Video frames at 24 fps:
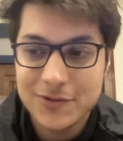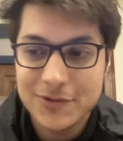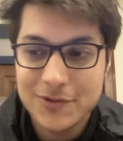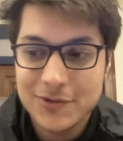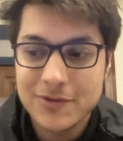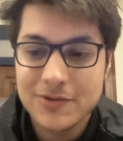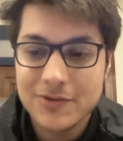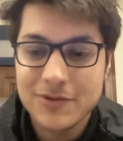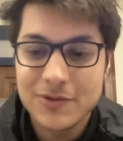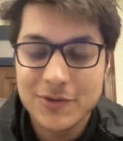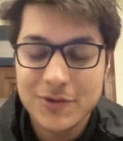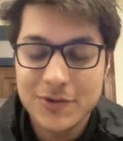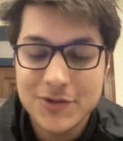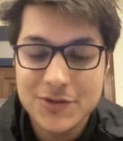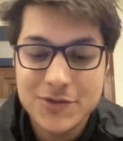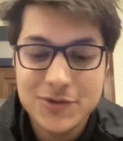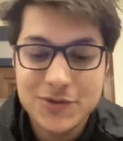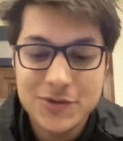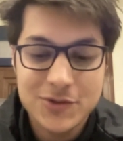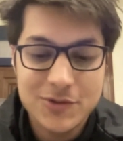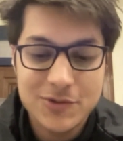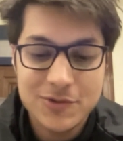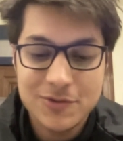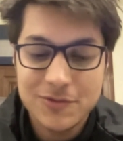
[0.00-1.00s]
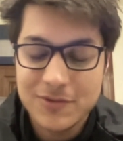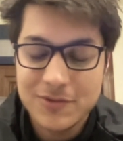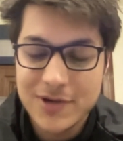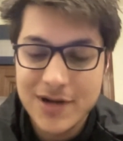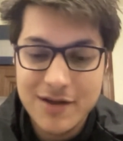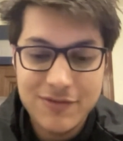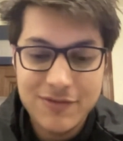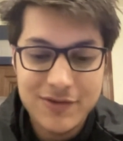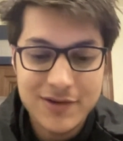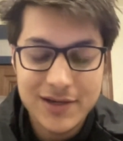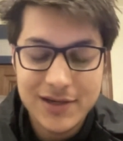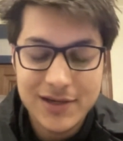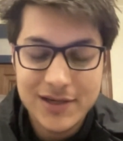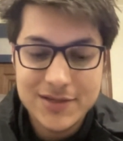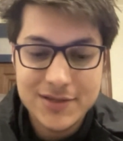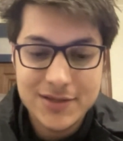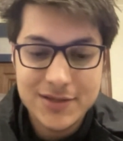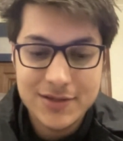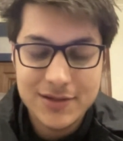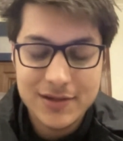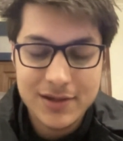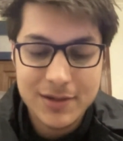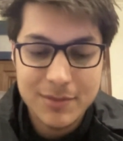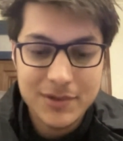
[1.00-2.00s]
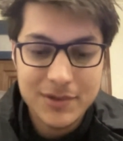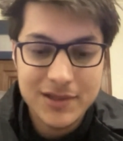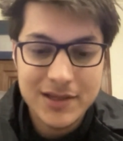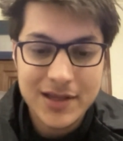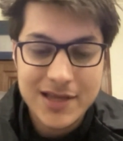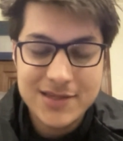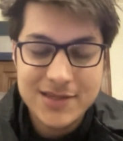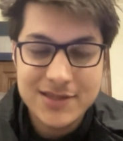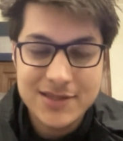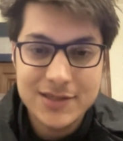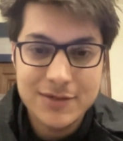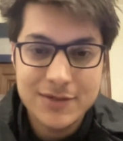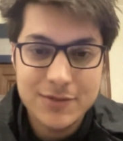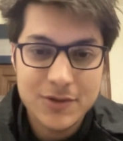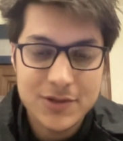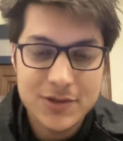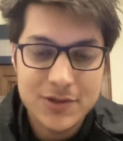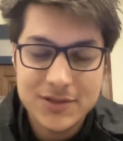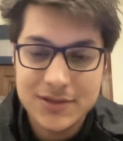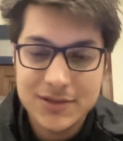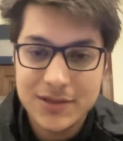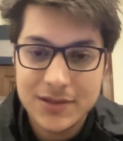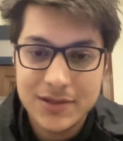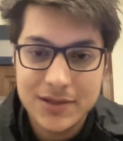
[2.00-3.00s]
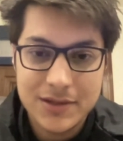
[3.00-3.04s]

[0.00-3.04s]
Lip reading: So definitely, sir. I mean, SC was.